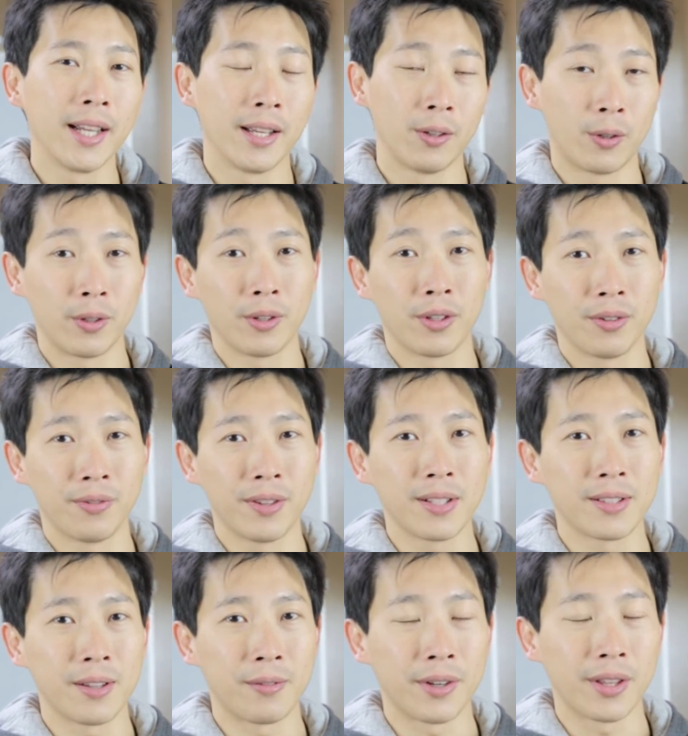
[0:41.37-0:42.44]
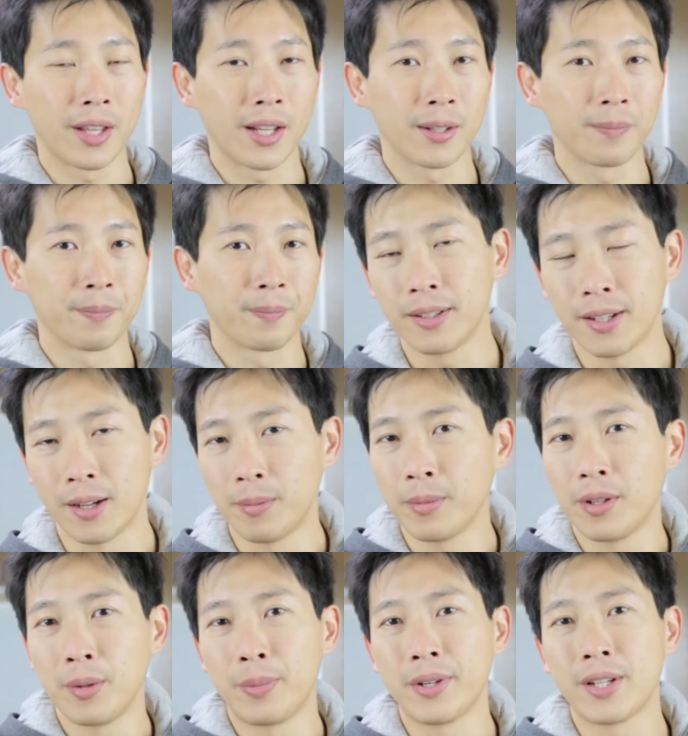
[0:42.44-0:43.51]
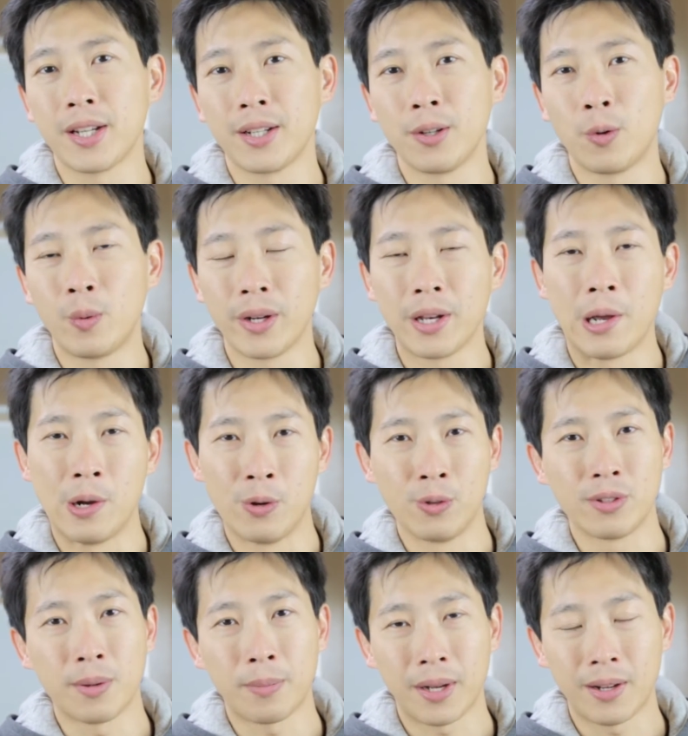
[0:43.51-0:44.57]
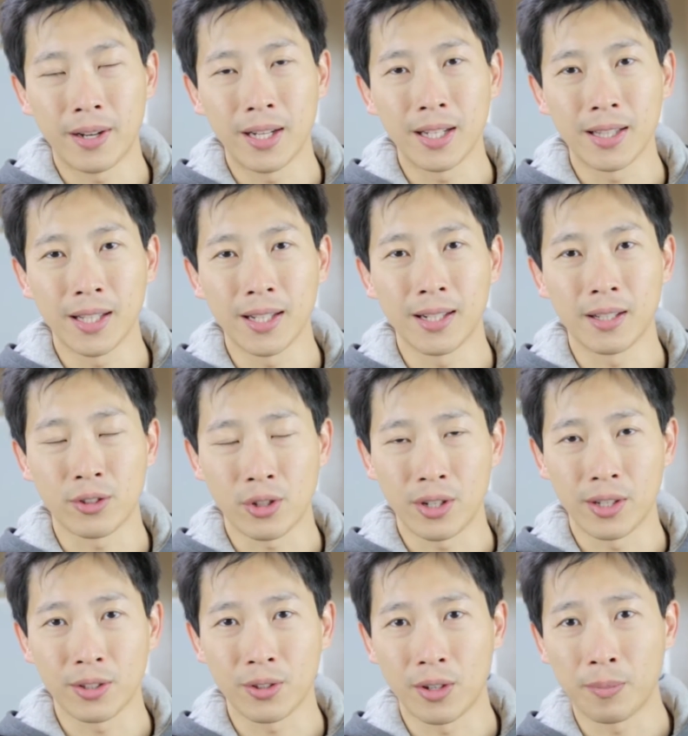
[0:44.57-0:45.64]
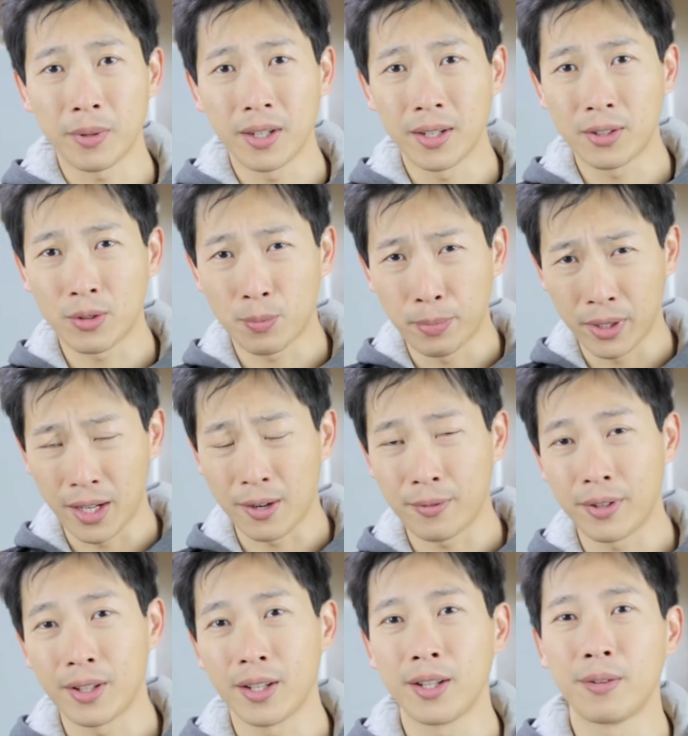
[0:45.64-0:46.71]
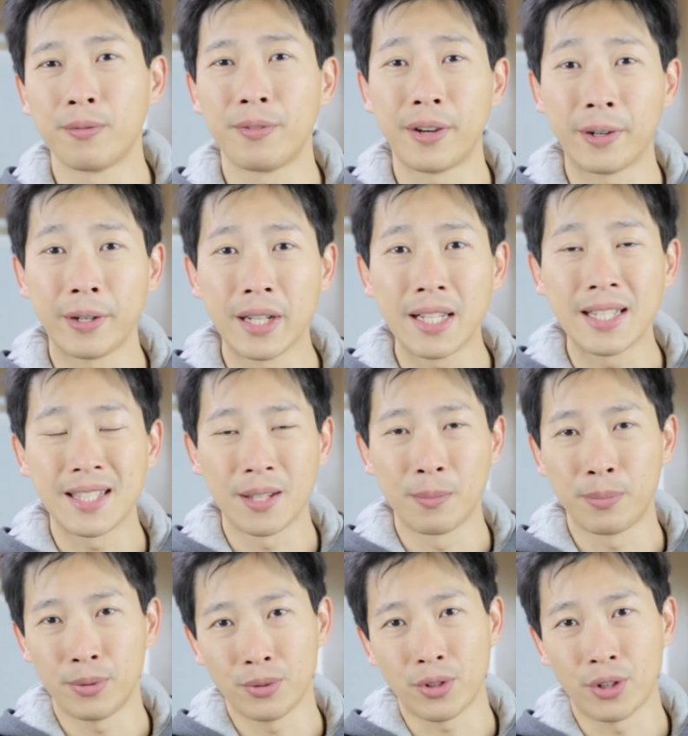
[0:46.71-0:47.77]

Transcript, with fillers: in order to fix everything. Now I'm gonna pretend no one knows about anything electronic, so I'm gonna put everything in very simple